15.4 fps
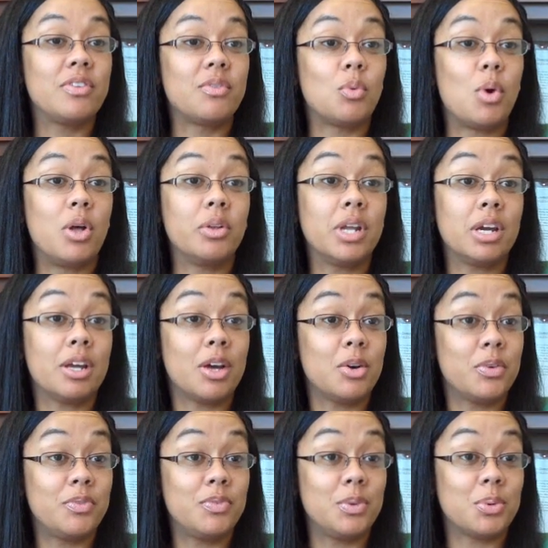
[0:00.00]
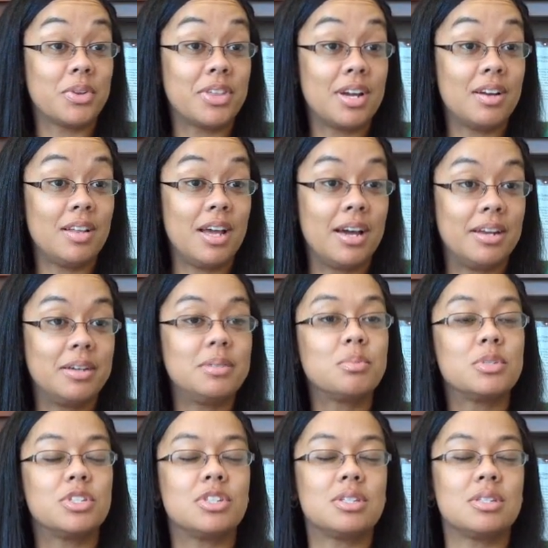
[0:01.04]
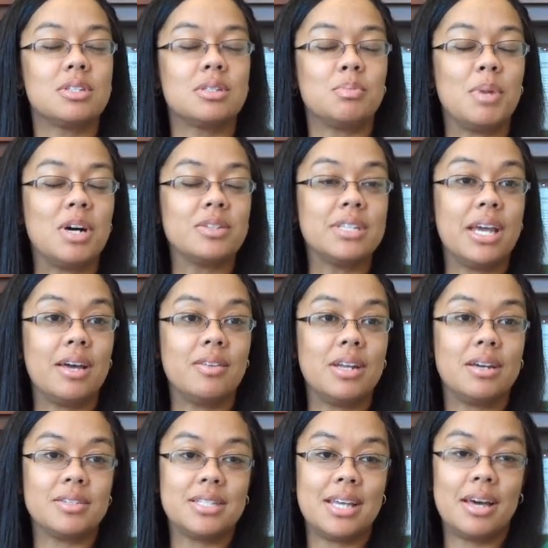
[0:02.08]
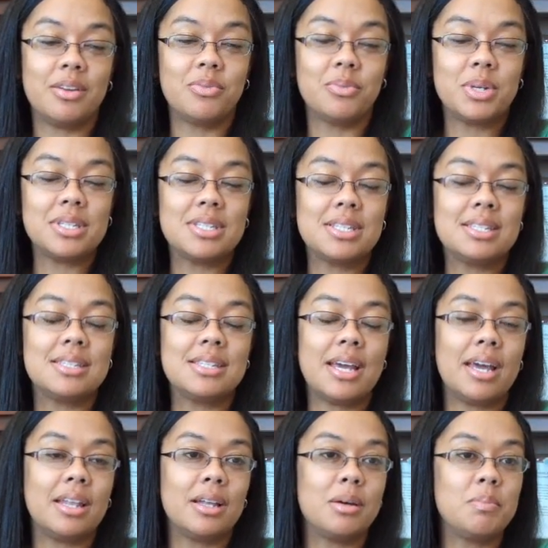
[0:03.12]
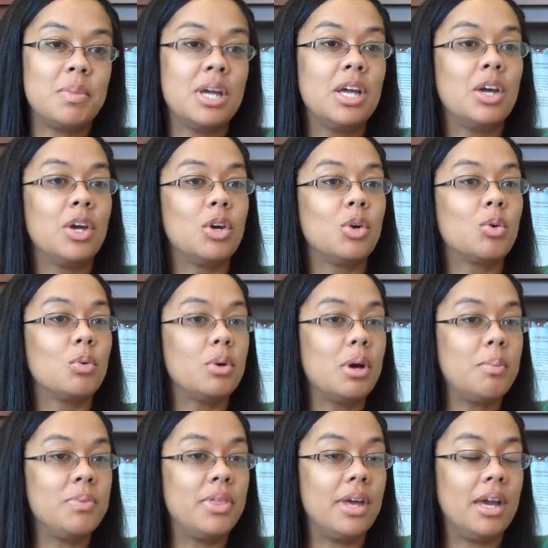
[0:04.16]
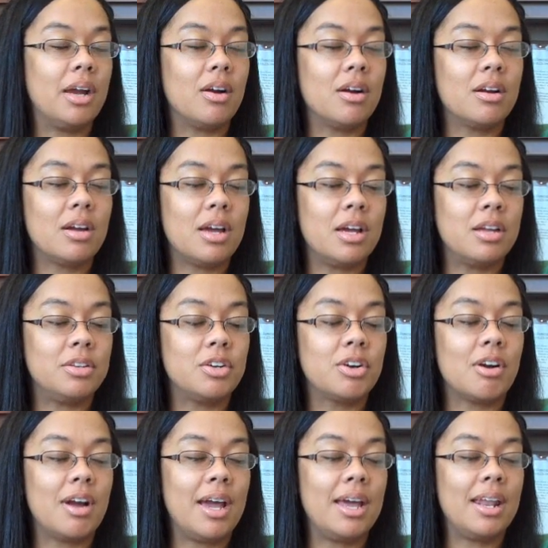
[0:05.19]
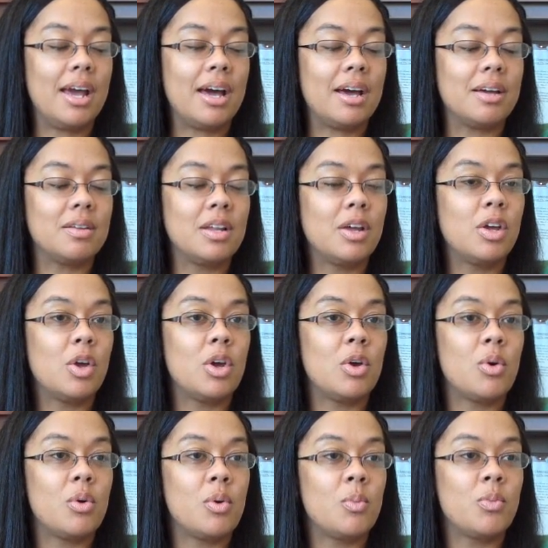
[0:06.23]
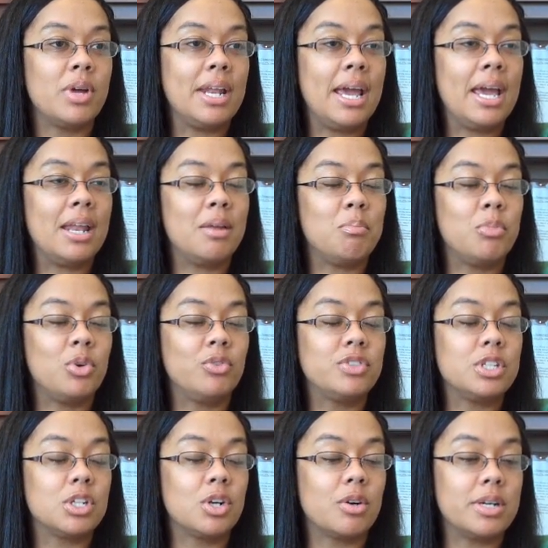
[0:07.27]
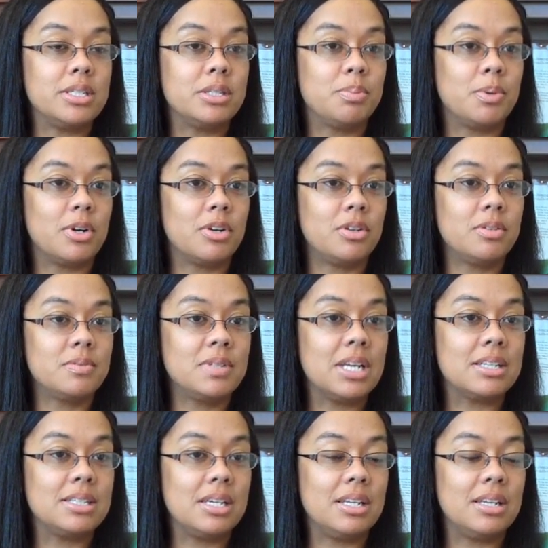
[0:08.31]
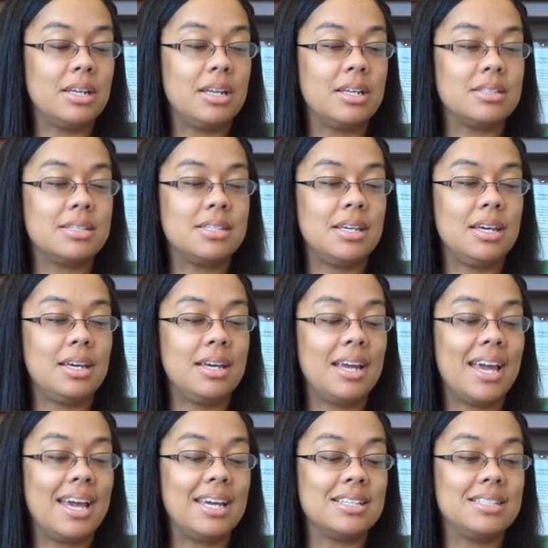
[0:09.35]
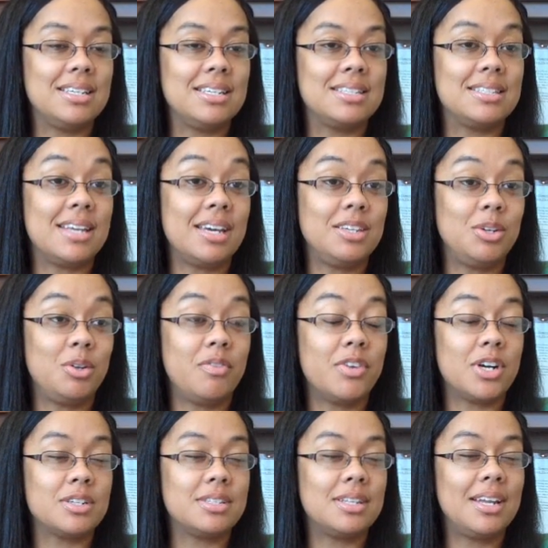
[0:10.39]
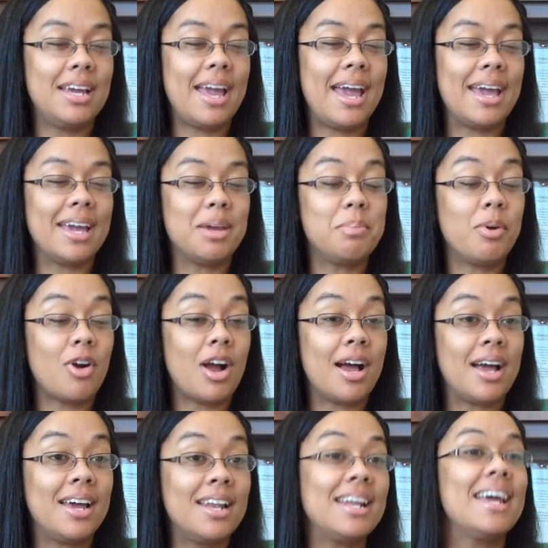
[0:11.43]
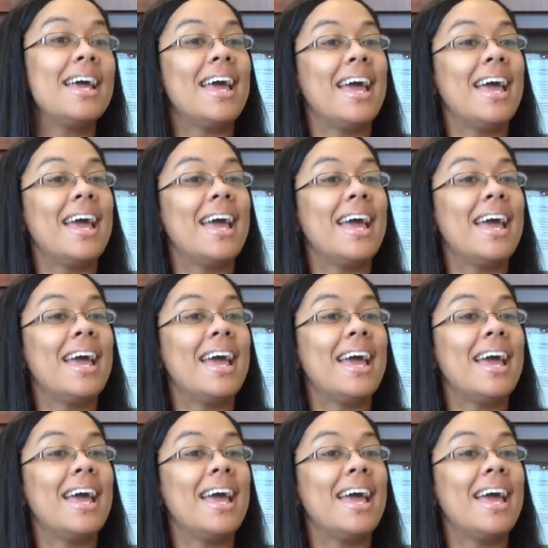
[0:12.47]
of Walnut Cove, North Carolina, which is a small town outside of Winston-Salem. Grew up there. Undergrad, I went ahead and moved to Greensboro, attended NC A&T State University, Aggie Pride.